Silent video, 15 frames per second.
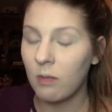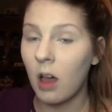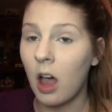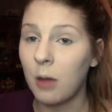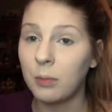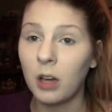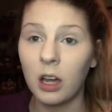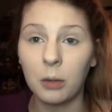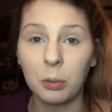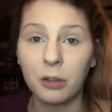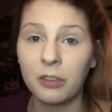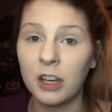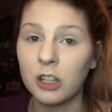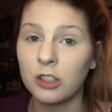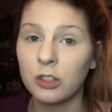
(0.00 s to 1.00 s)
I'm not a
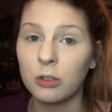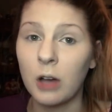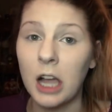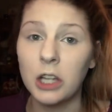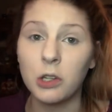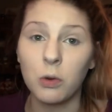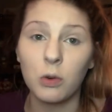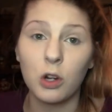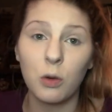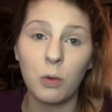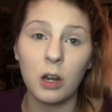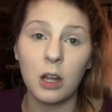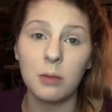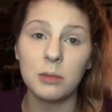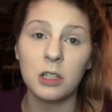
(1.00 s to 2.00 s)
professional. I don't know
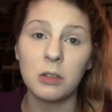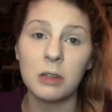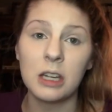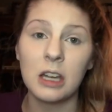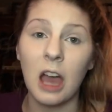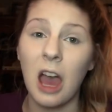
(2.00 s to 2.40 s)
what I'm doing.